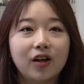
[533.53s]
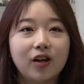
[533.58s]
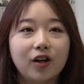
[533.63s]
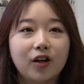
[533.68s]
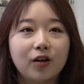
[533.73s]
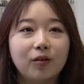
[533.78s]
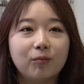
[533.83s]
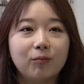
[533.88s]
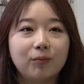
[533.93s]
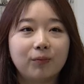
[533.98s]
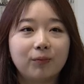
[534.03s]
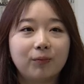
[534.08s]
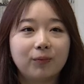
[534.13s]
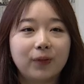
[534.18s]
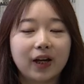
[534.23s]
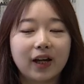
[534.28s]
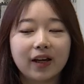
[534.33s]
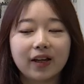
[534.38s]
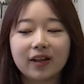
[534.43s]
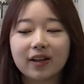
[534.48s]
But
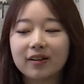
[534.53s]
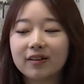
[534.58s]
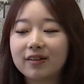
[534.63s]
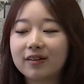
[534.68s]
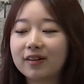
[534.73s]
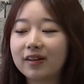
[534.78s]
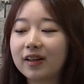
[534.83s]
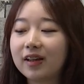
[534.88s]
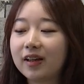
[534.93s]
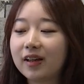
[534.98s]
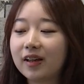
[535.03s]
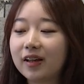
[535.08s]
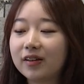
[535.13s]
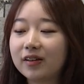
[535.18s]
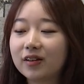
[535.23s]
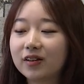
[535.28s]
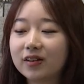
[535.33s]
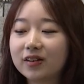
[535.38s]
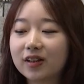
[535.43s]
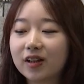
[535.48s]
I can see
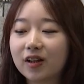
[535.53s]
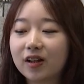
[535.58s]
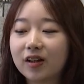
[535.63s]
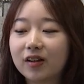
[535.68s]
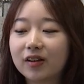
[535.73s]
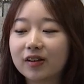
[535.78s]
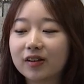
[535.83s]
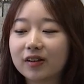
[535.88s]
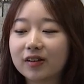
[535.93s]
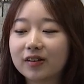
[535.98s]
there's a